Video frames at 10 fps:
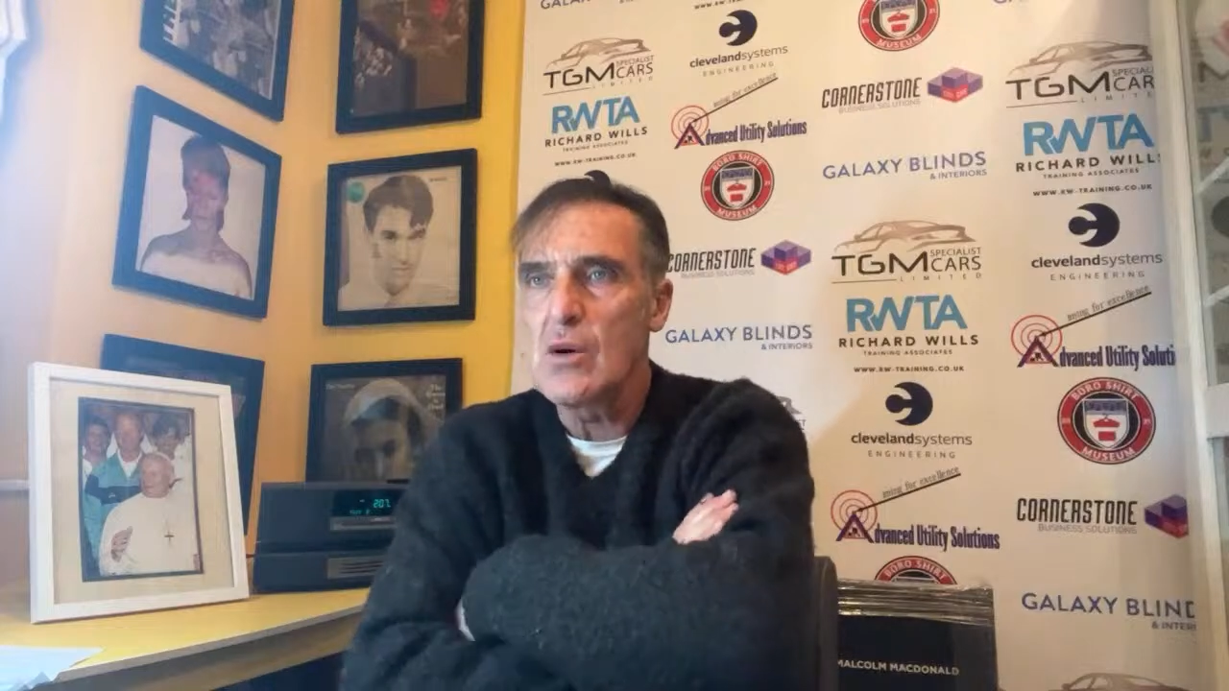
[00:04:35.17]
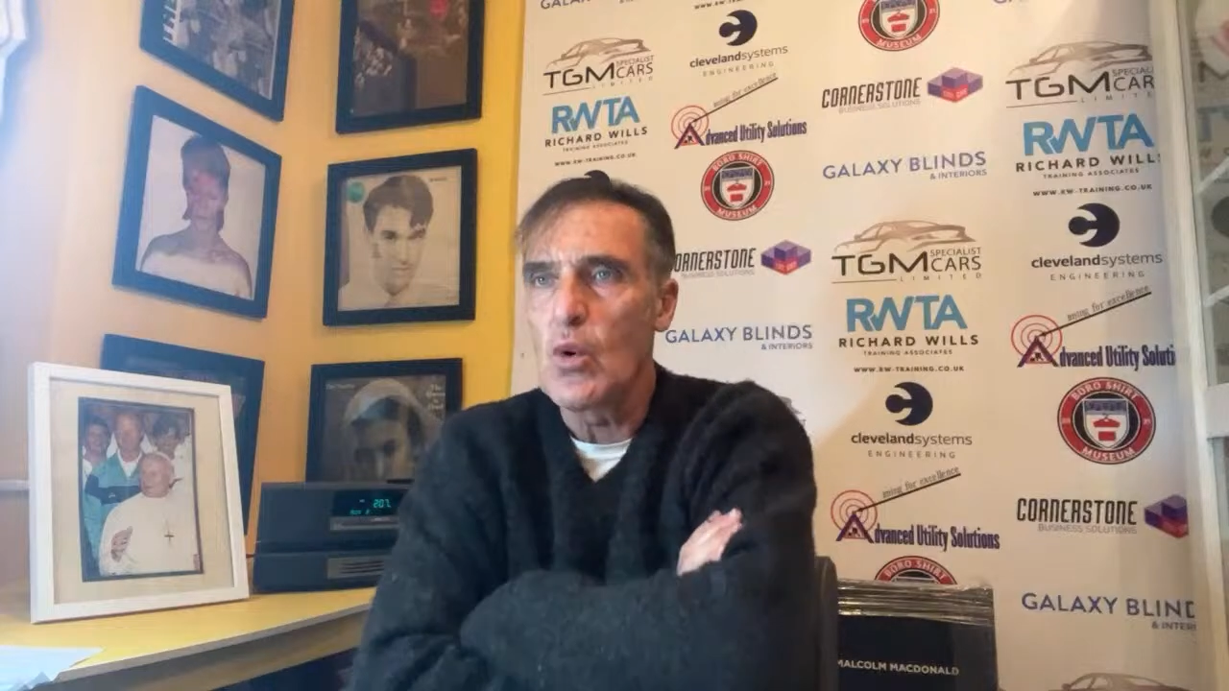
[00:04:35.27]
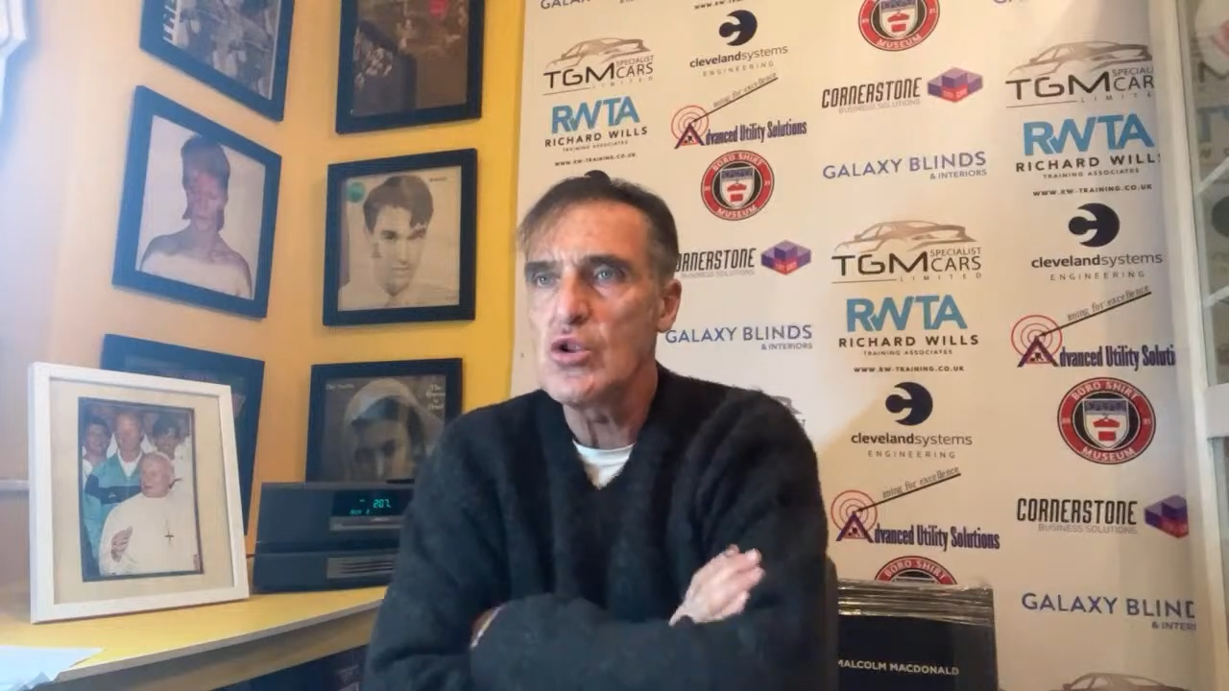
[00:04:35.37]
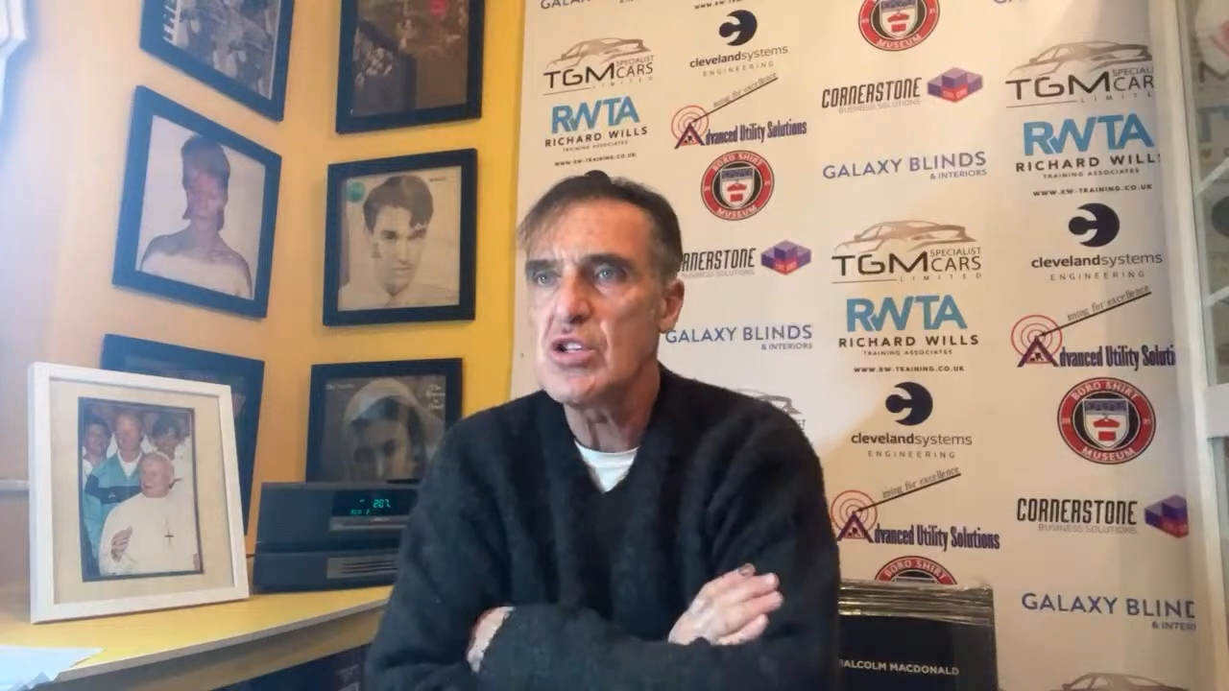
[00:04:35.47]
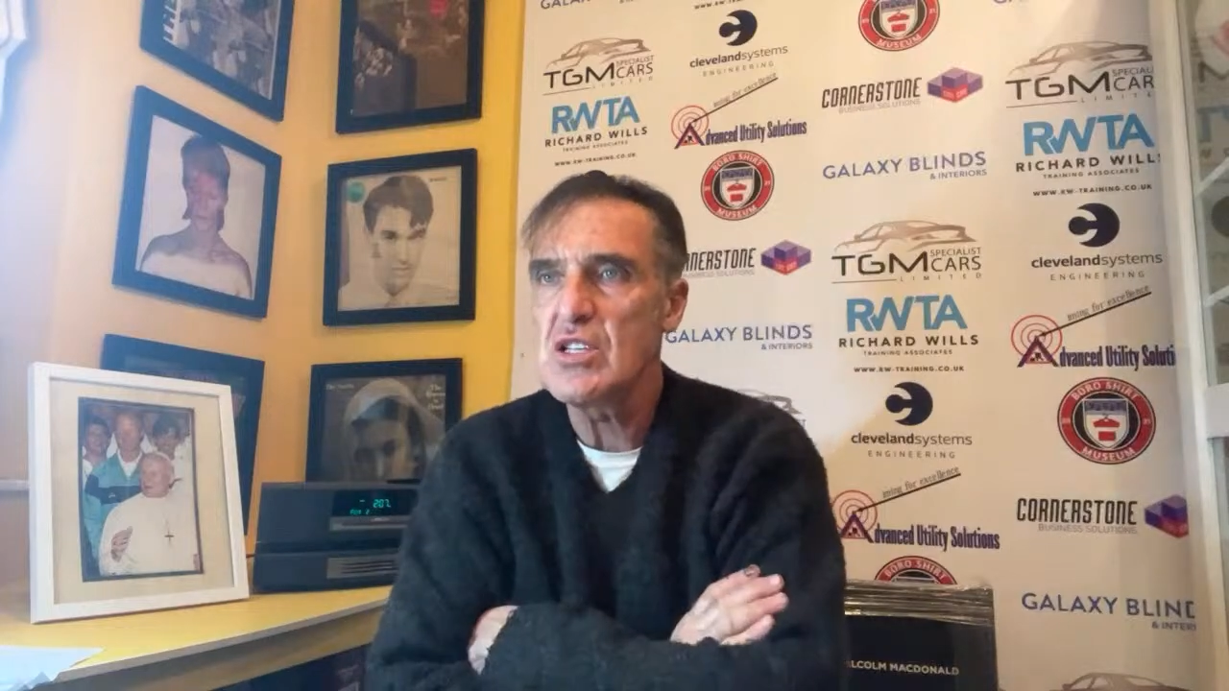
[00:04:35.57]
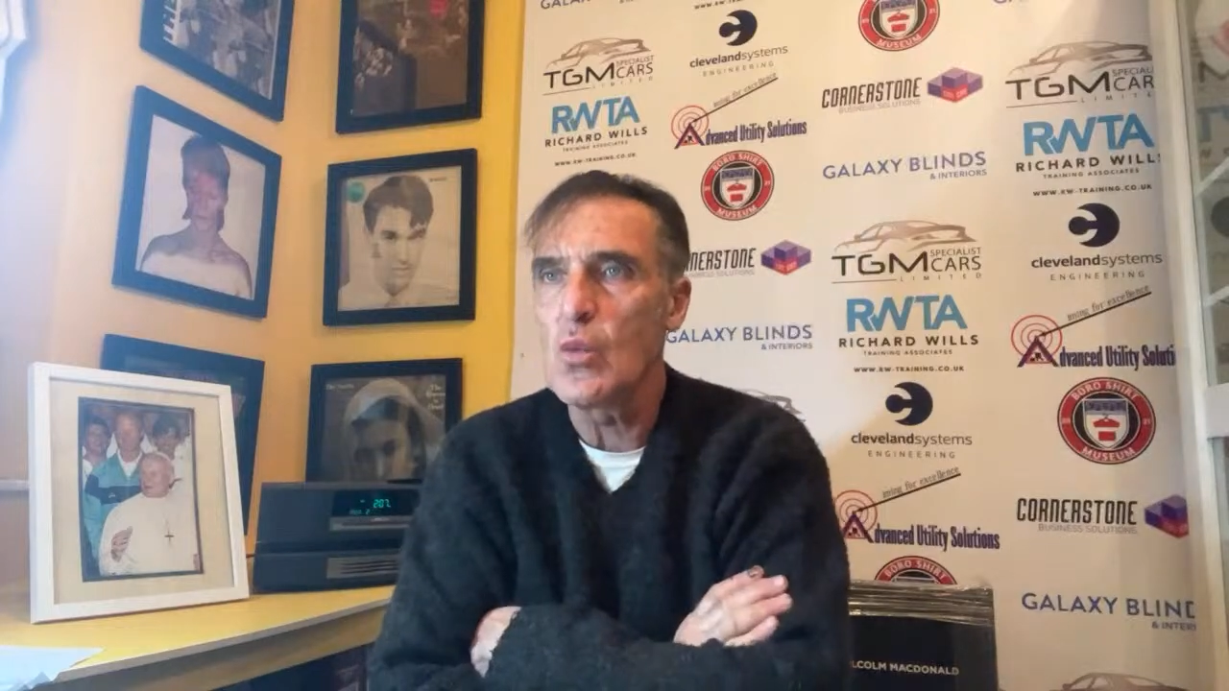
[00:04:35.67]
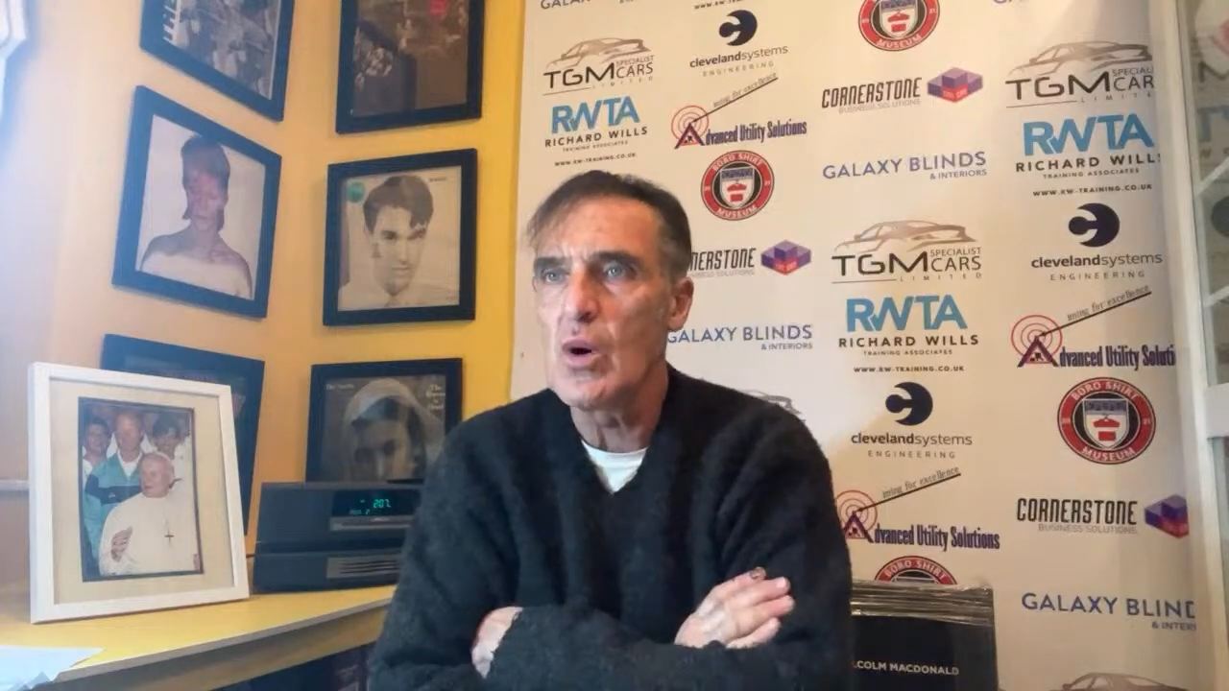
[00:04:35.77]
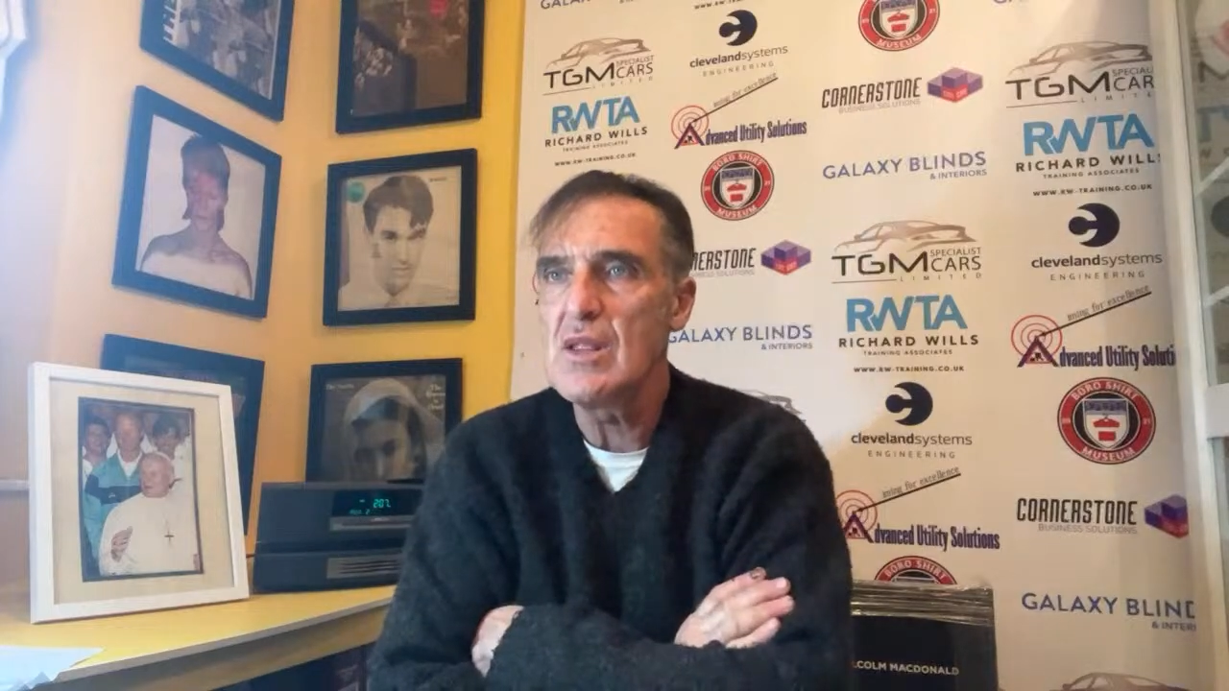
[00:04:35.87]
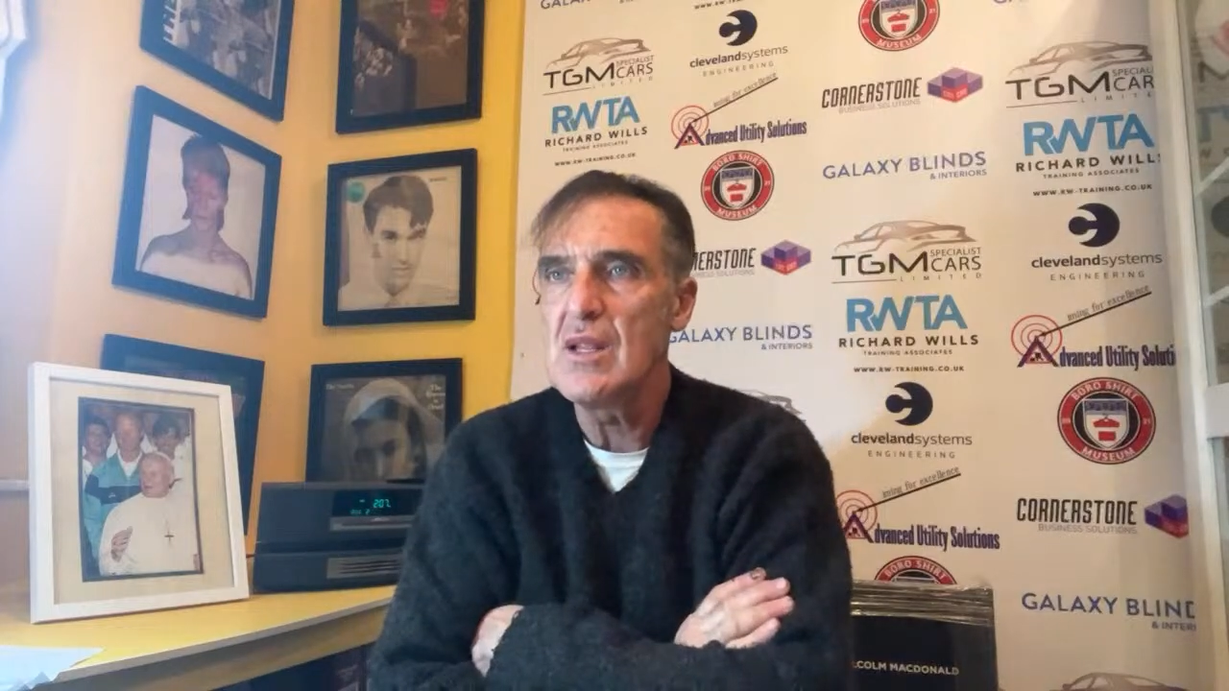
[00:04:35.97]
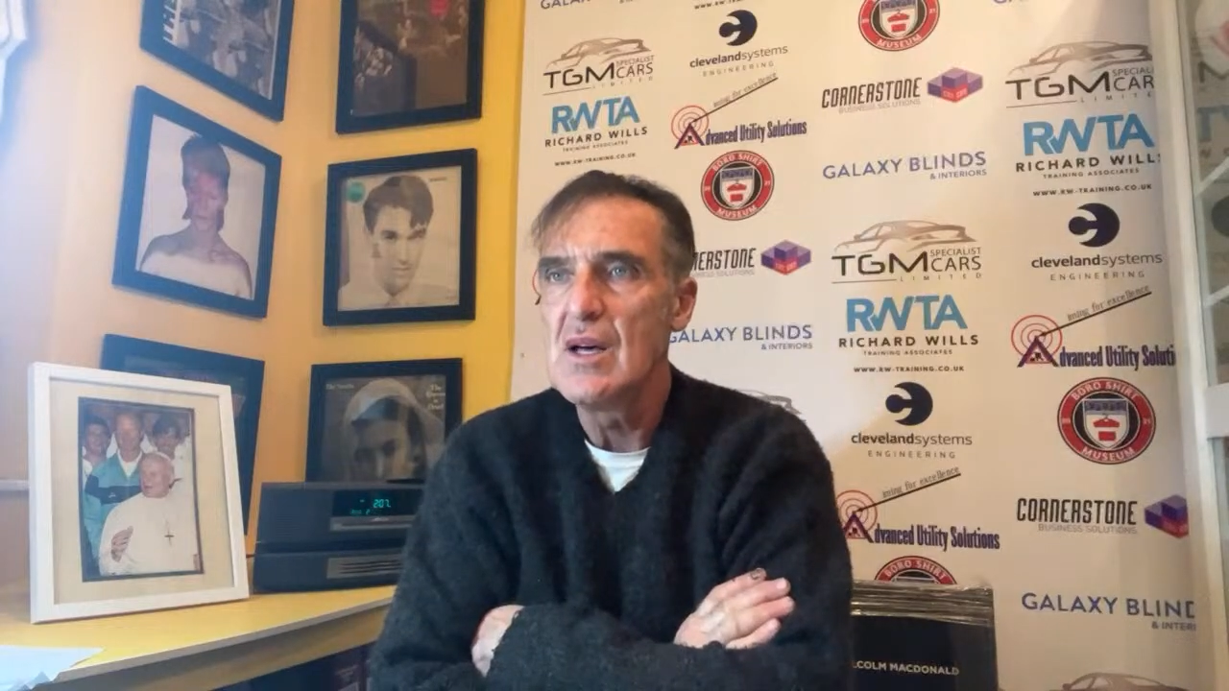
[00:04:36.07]
wanted to
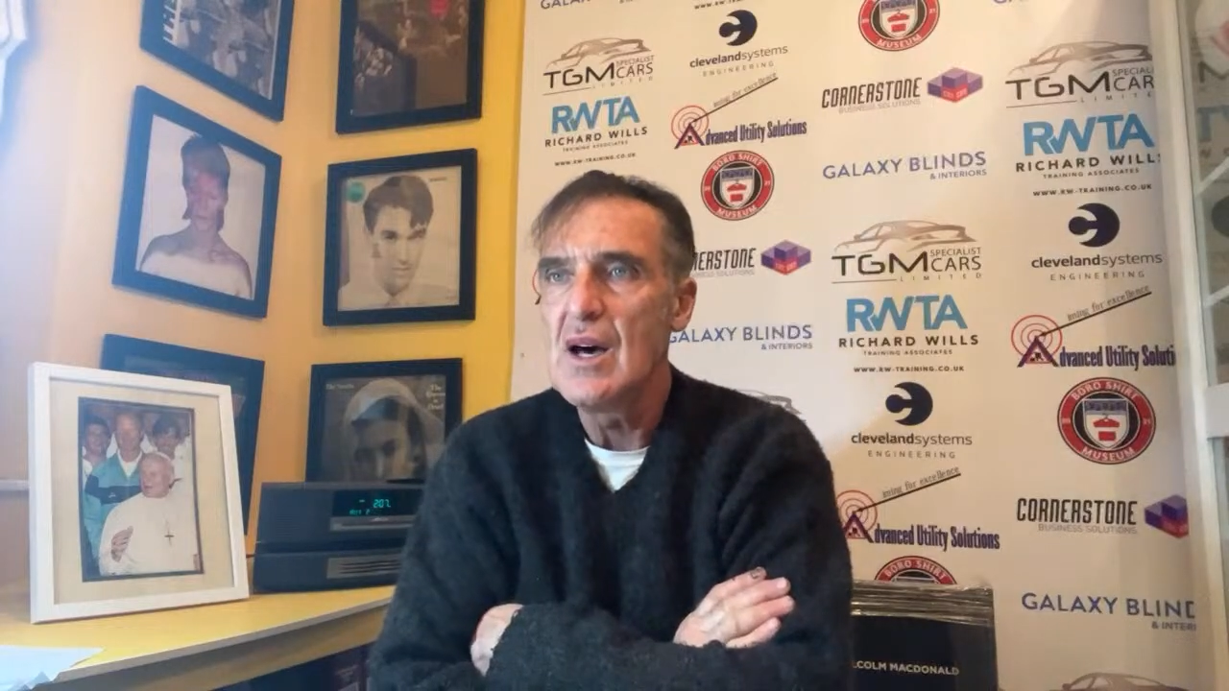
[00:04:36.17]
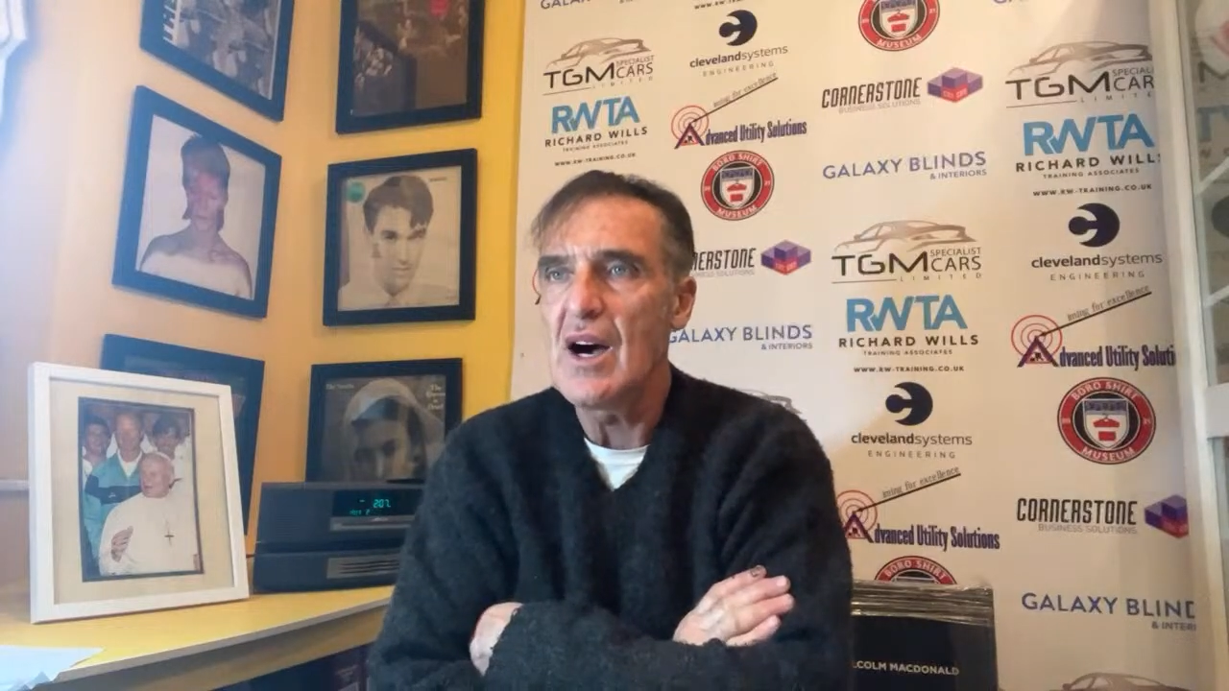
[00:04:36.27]
win